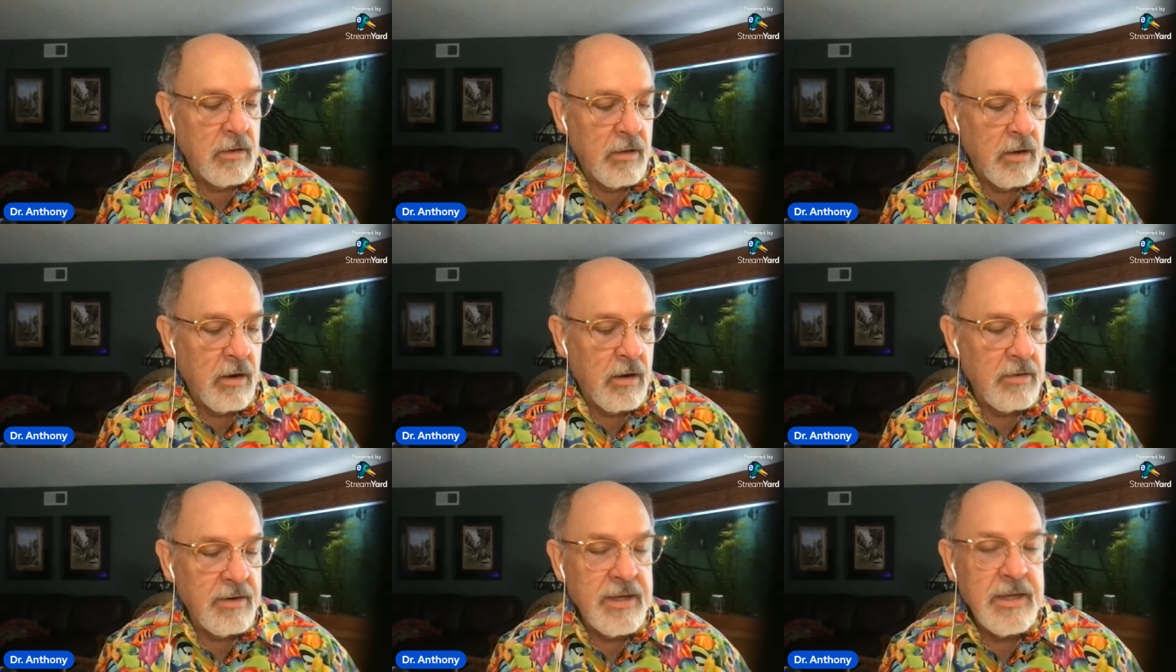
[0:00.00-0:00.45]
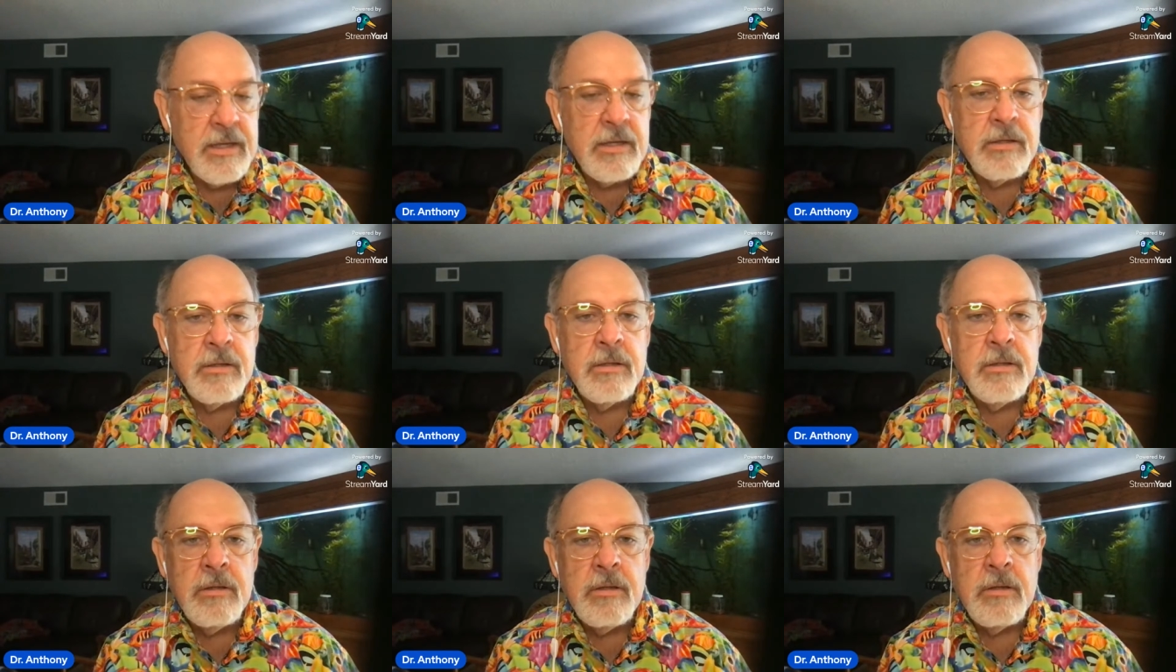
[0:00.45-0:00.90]
are
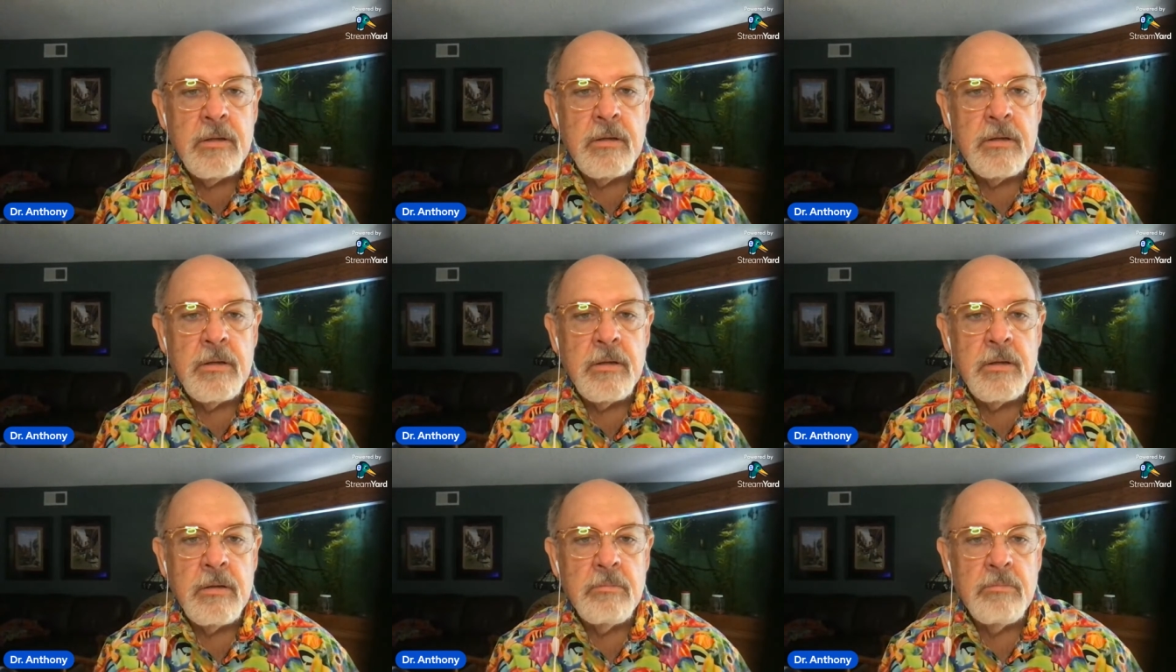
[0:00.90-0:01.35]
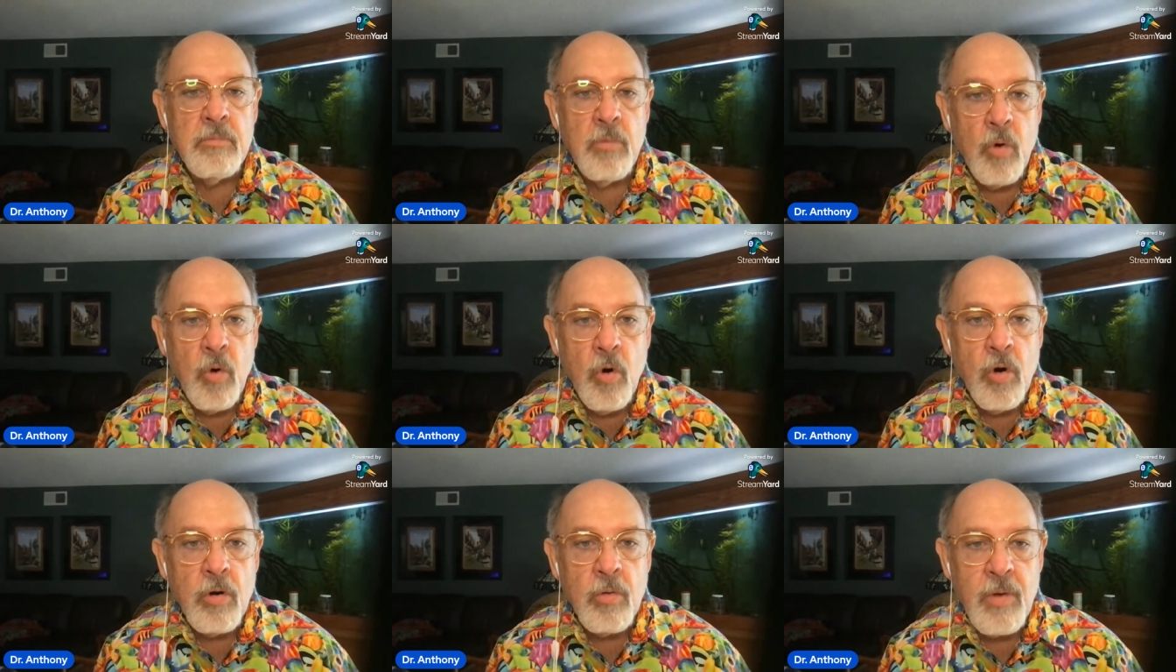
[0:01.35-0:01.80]
eaten
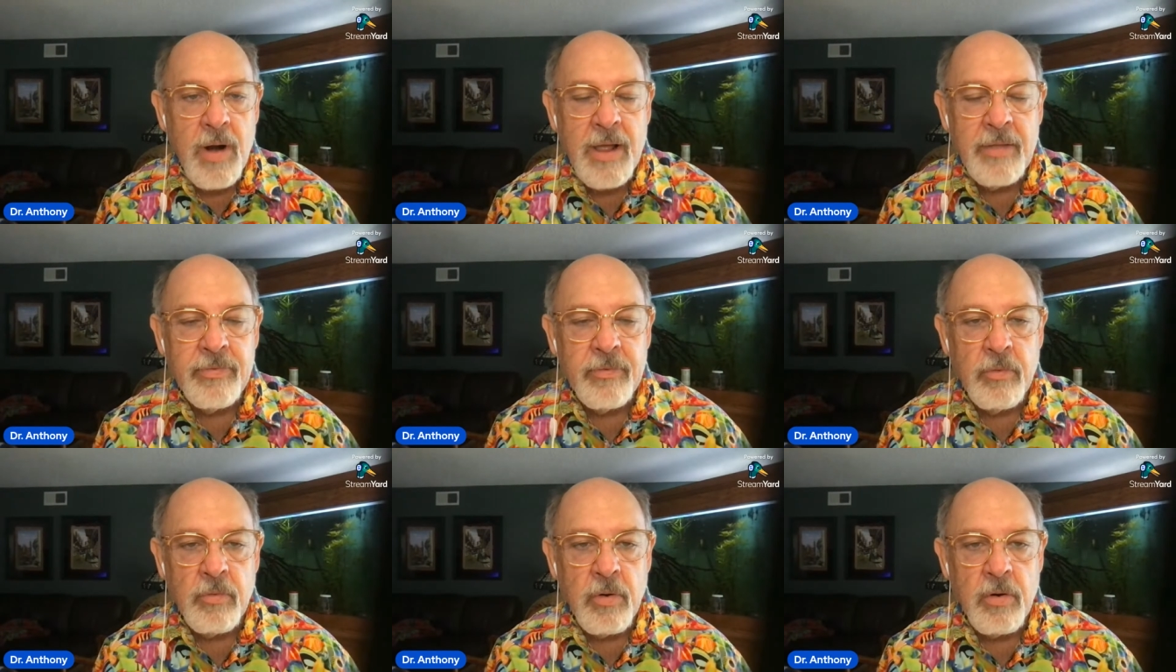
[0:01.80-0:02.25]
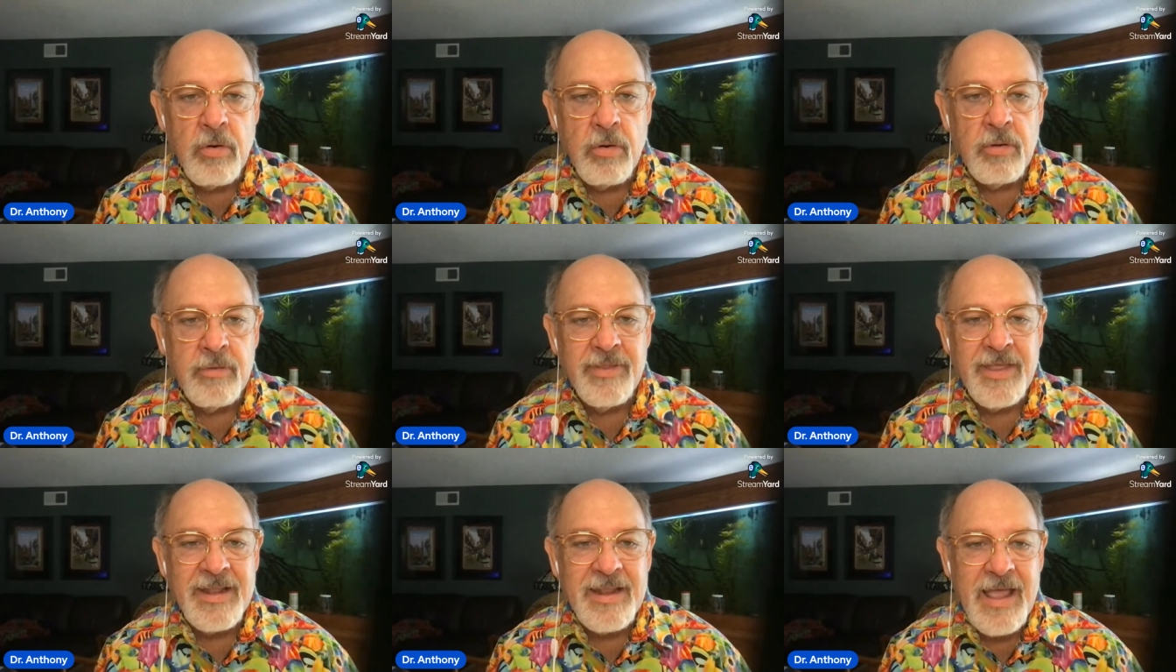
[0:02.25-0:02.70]
more around the
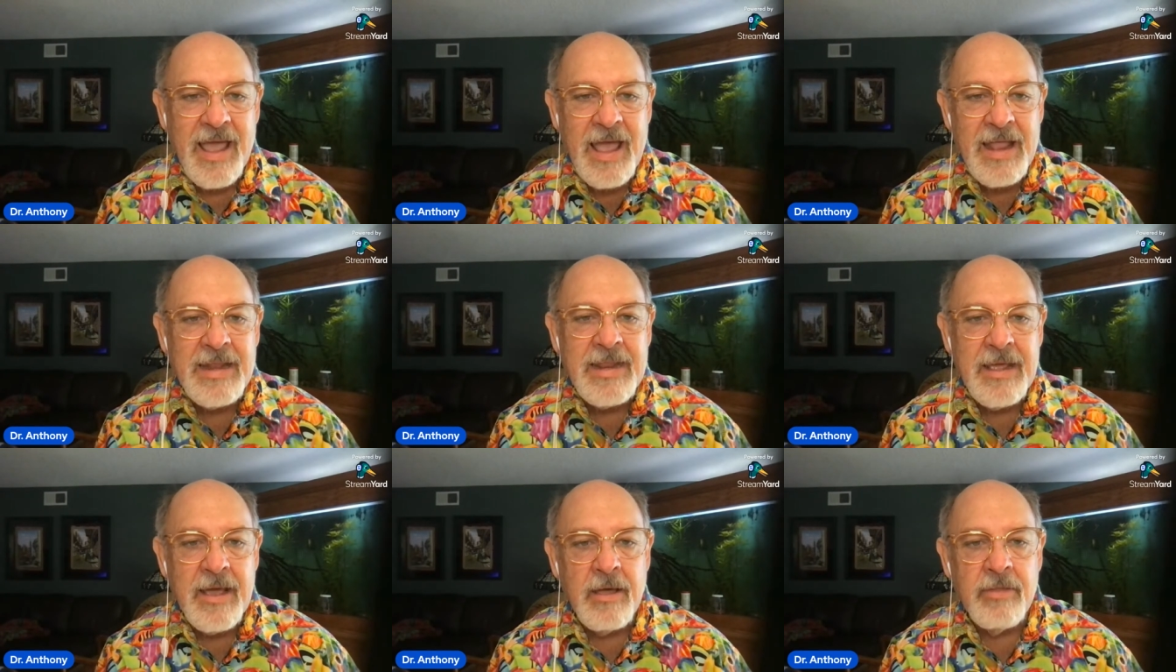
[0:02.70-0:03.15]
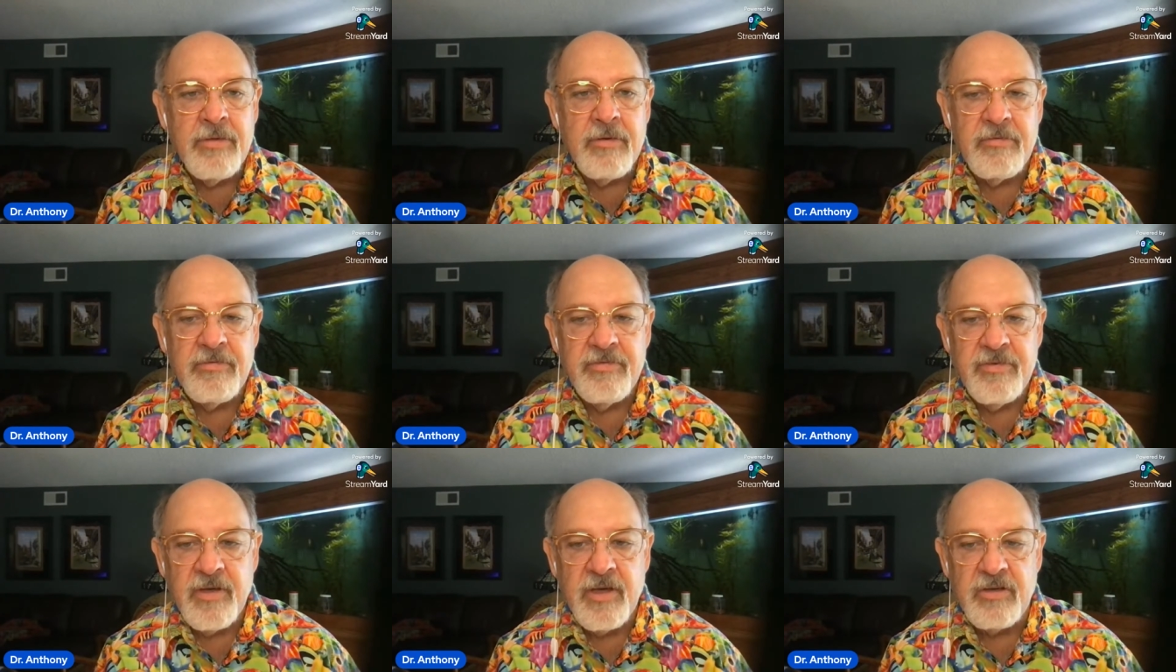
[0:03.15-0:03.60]
world than any other
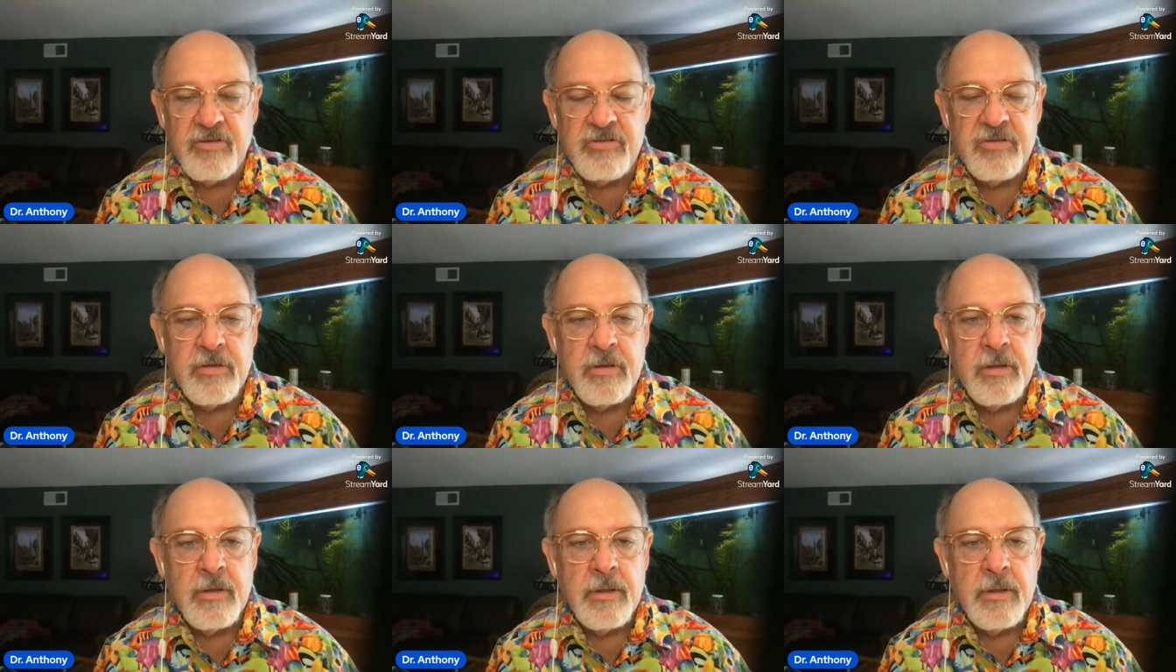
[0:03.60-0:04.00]
fish.